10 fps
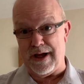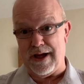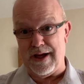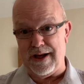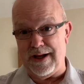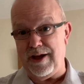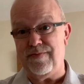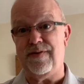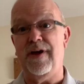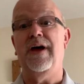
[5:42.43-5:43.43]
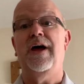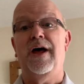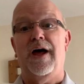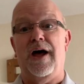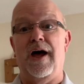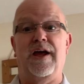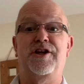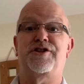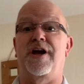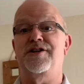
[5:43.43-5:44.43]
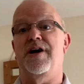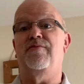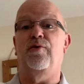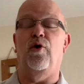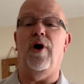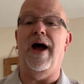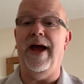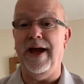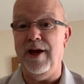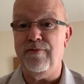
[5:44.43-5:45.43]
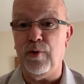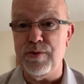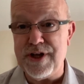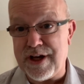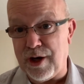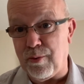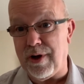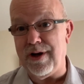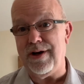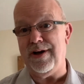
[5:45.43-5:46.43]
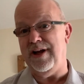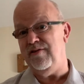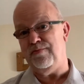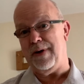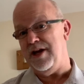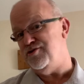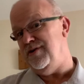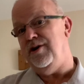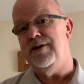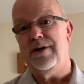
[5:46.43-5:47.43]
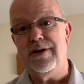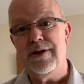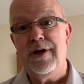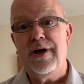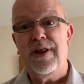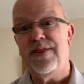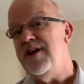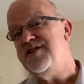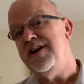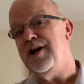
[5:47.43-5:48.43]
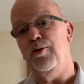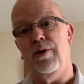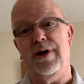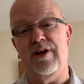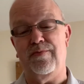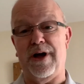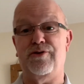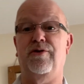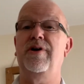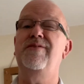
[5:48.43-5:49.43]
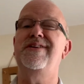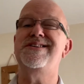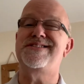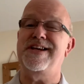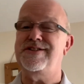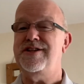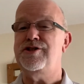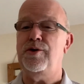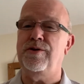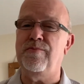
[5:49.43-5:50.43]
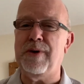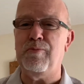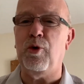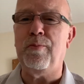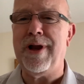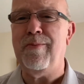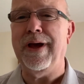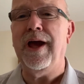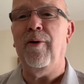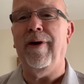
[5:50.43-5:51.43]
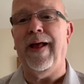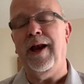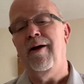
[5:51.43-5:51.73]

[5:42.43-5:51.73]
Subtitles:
leaf, exchange that for a 40 kilowatt leaf battery, 30 kilowatt leaf battery, or even a 62 with a bit more plumbing going in